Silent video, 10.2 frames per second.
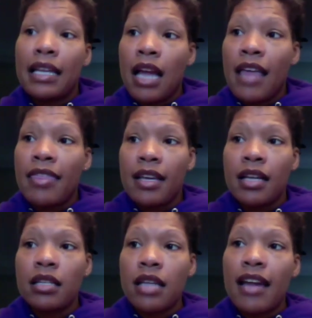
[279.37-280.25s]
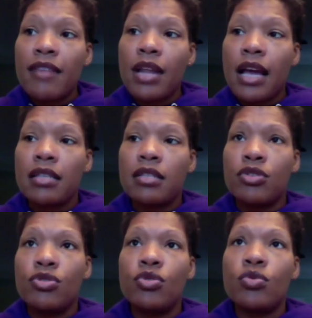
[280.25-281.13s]
I think a lot of it has to
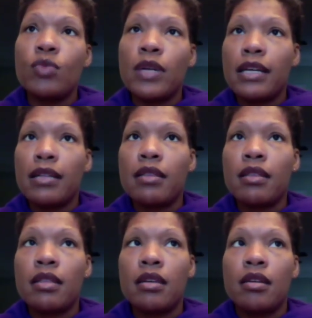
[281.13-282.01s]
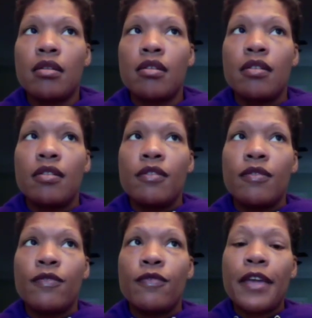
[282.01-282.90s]
do with
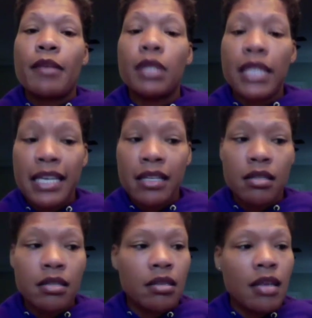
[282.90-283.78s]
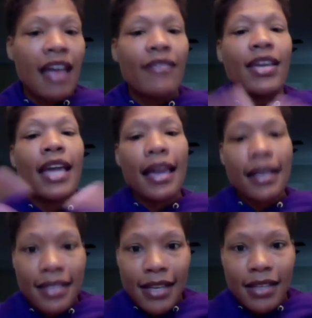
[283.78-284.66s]
families having
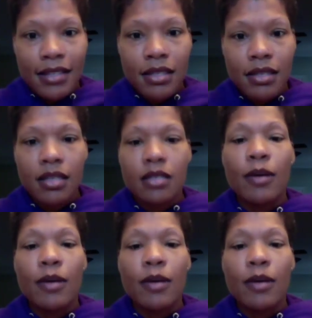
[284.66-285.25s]
access because my